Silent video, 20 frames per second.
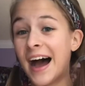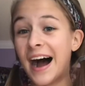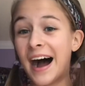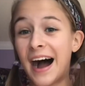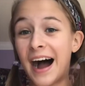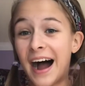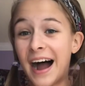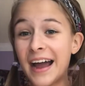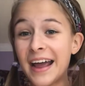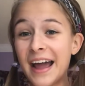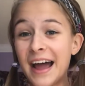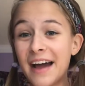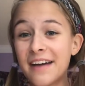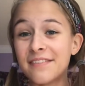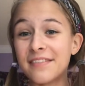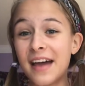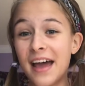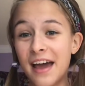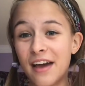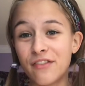I have
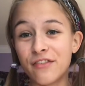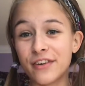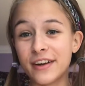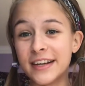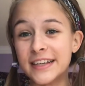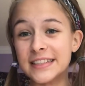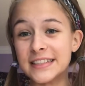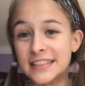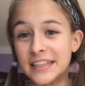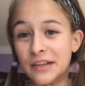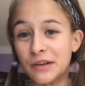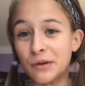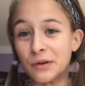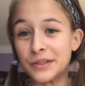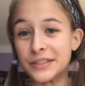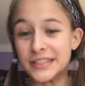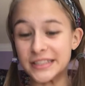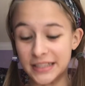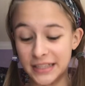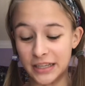every single
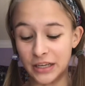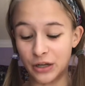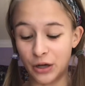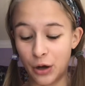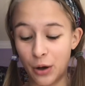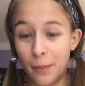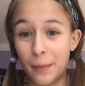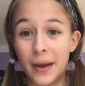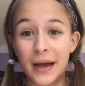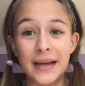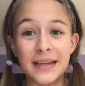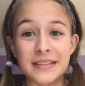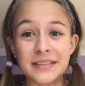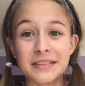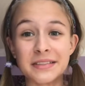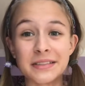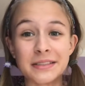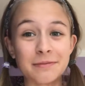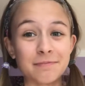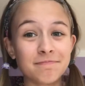Selena
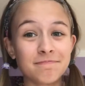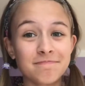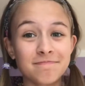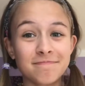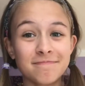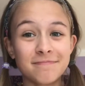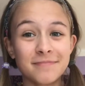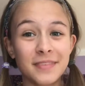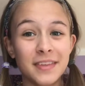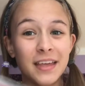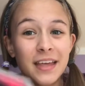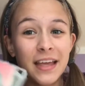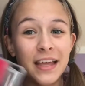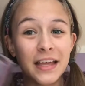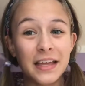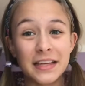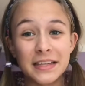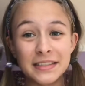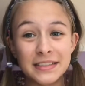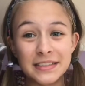Gomez
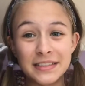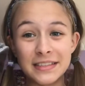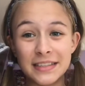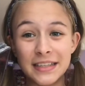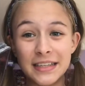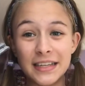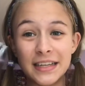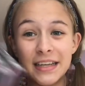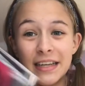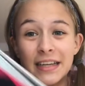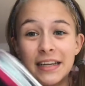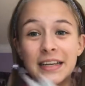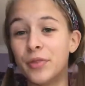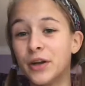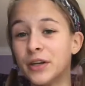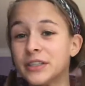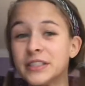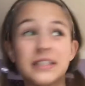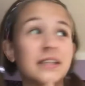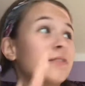CD.
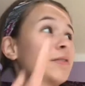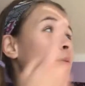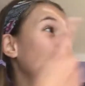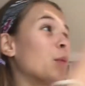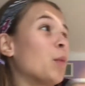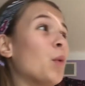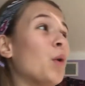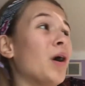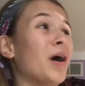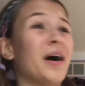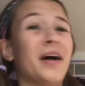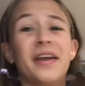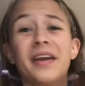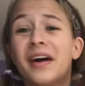There's even one